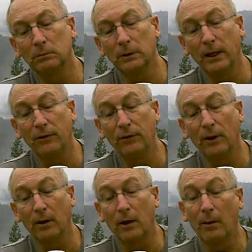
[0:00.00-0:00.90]
Nice
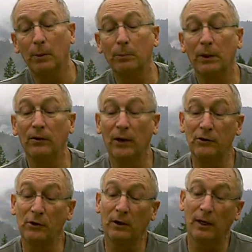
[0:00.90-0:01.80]
copper piece. I
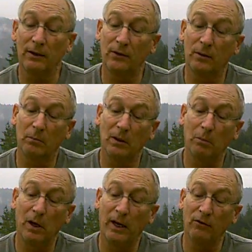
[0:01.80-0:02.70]
should have got some
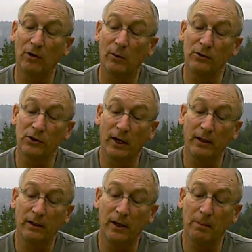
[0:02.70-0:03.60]
brasso and shined
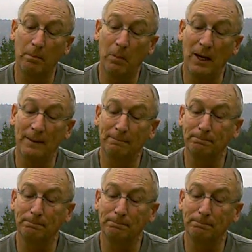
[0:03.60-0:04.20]
it up, but